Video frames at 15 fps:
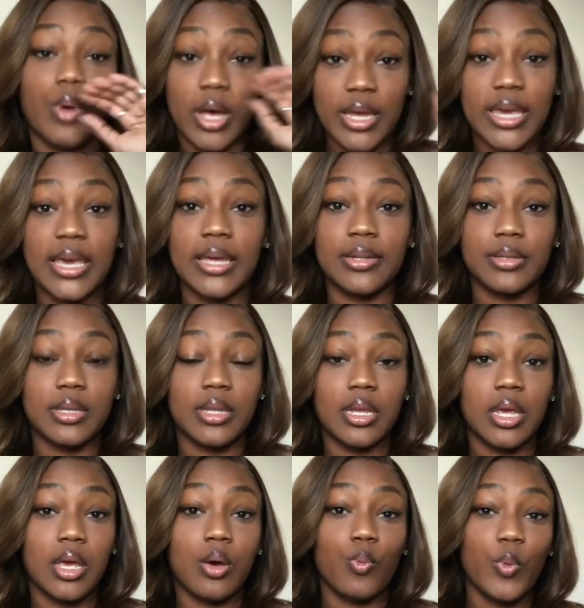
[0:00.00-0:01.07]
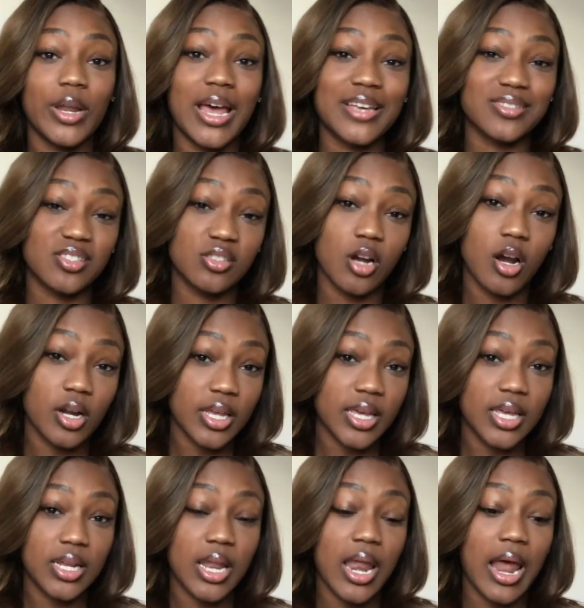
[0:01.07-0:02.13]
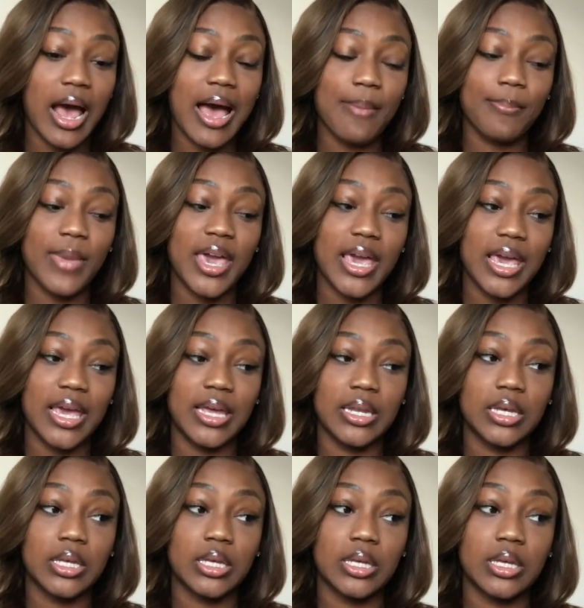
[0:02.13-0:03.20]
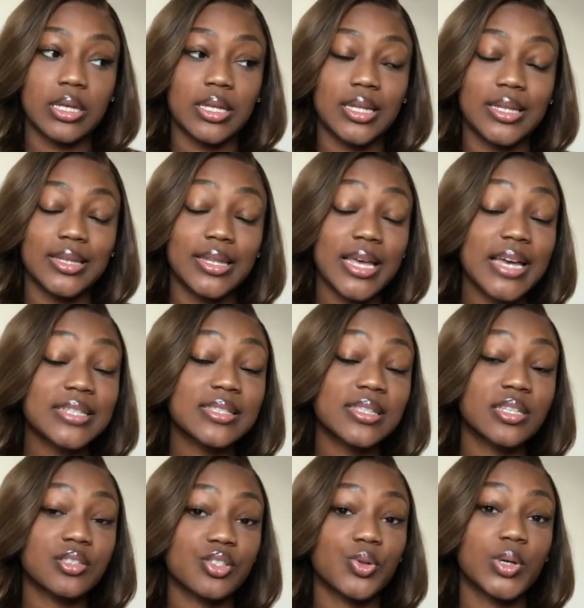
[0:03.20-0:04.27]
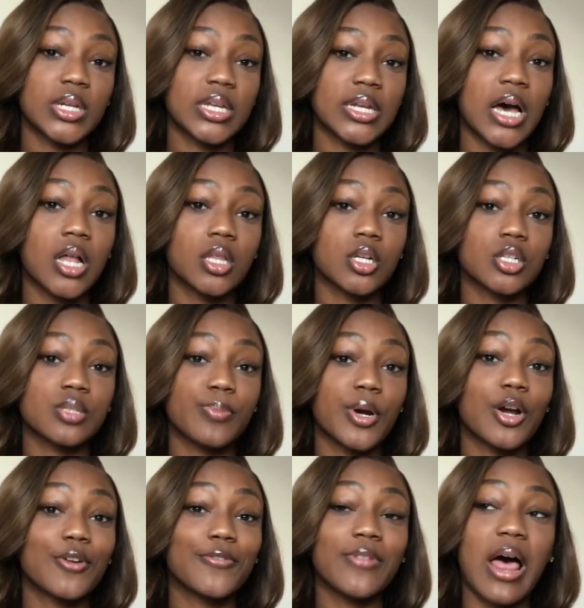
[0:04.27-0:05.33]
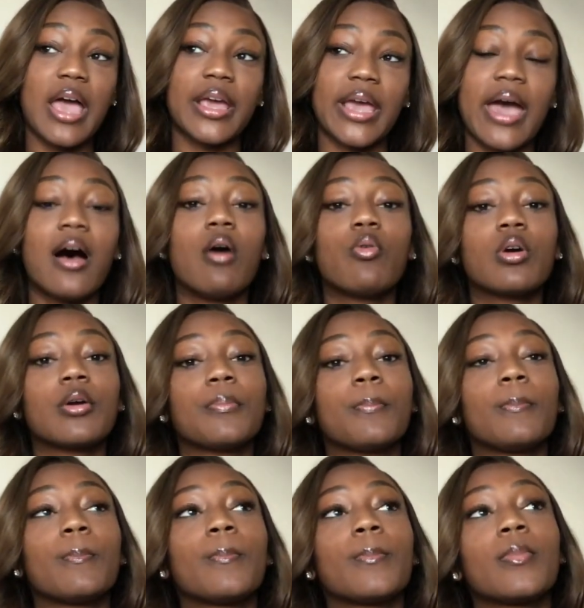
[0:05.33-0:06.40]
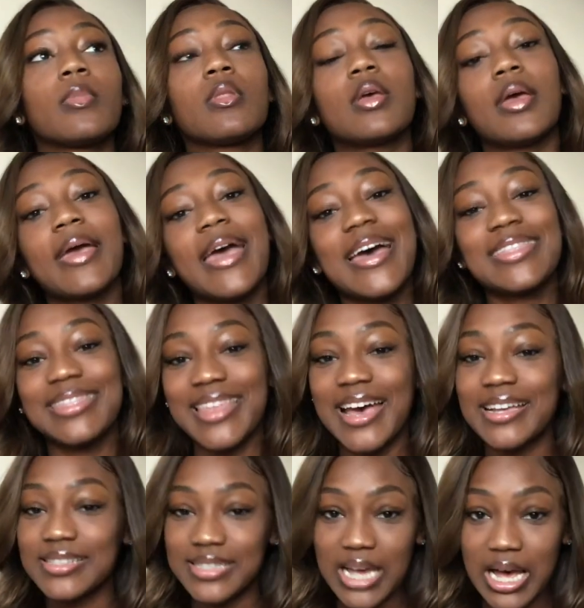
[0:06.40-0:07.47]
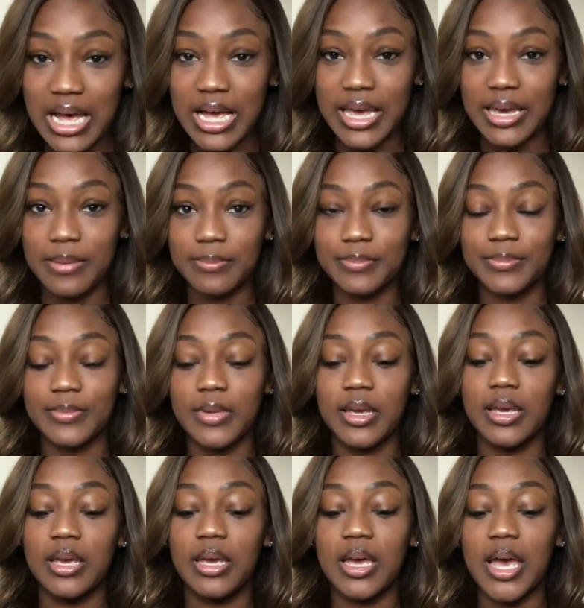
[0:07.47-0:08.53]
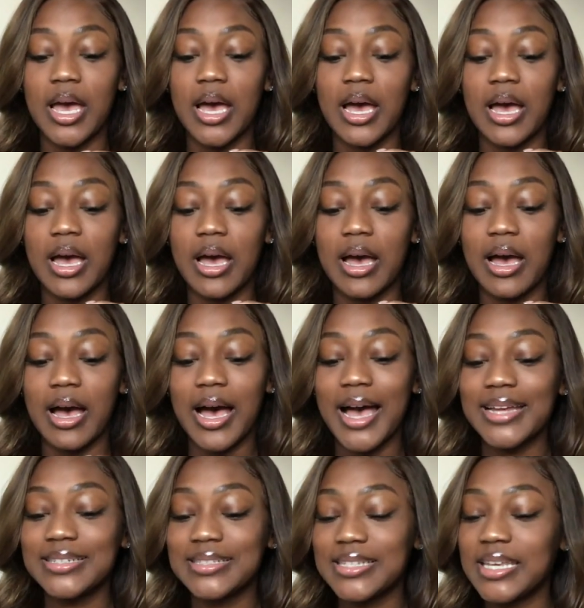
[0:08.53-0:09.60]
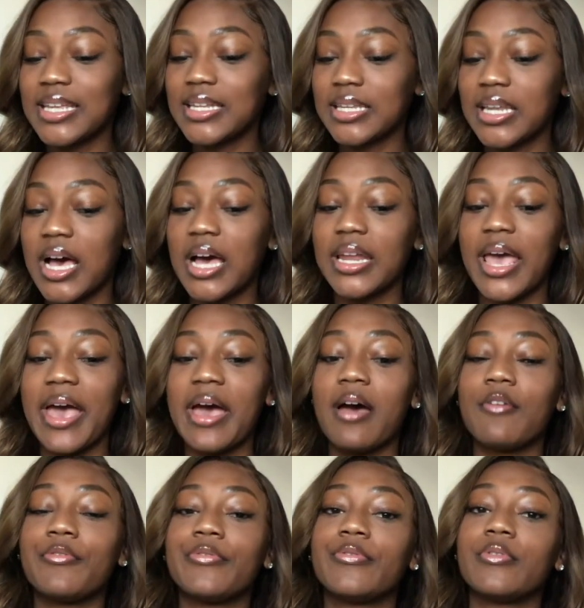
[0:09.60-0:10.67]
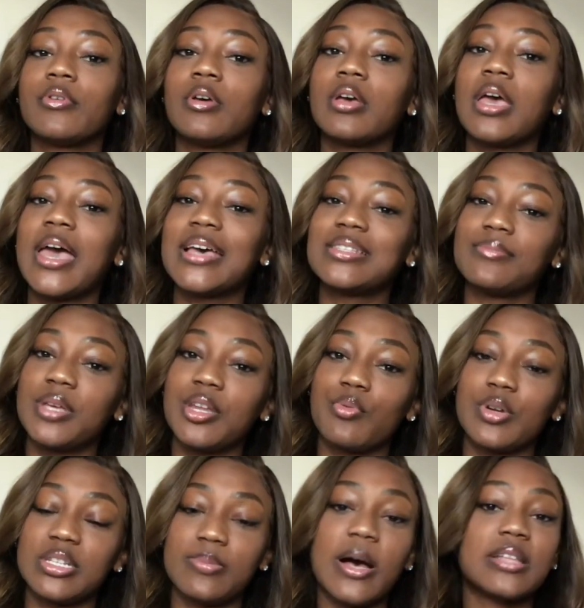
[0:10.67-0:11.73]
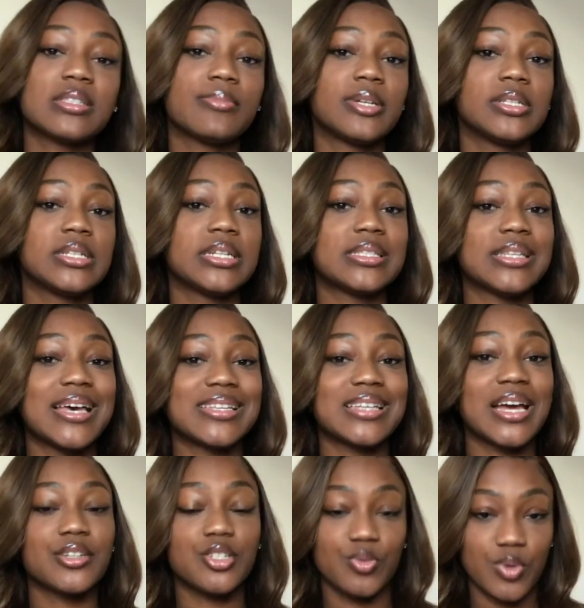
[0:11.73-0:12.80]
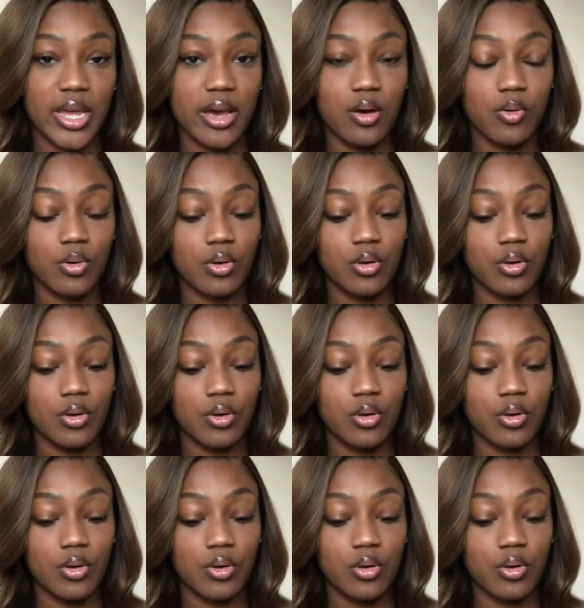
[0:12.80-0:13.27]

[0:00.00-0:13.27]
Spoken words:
again, when I started, I made less than $20 per flying hour. At that time, I did not have as many responsibilities as I do now.